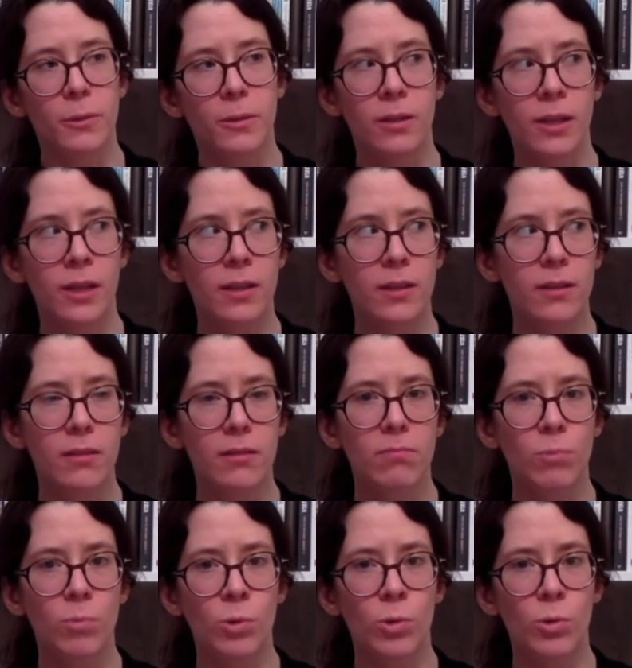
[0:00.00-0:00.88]
It
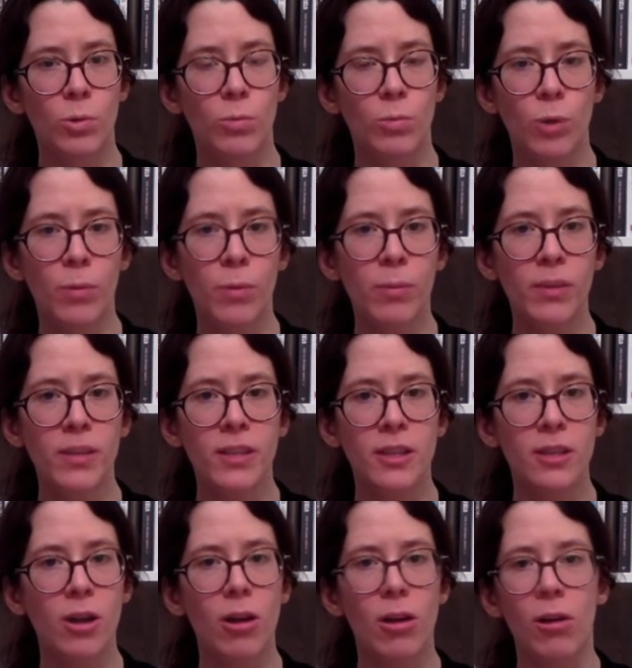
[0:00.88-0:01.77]
will probably
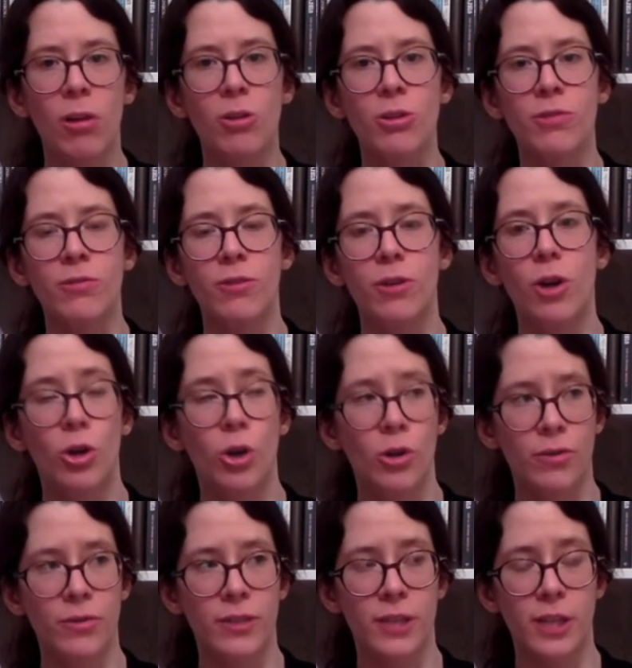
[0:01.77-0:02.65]
start a lot of
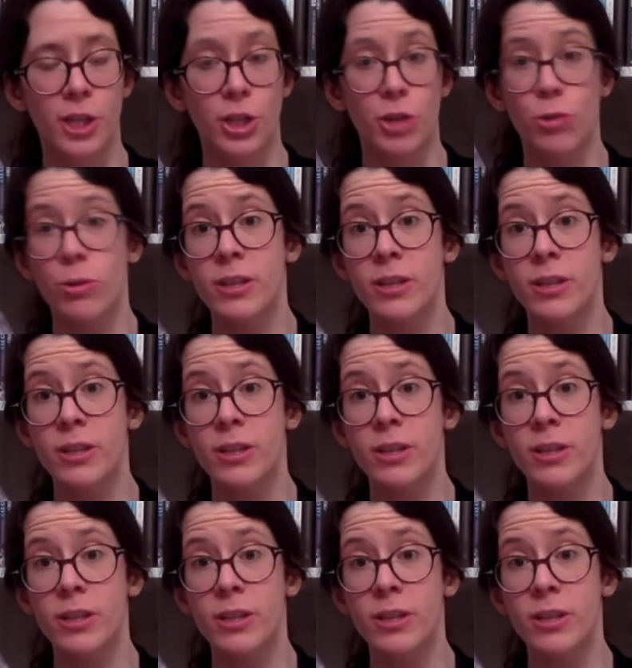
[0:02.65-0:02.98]
conversations,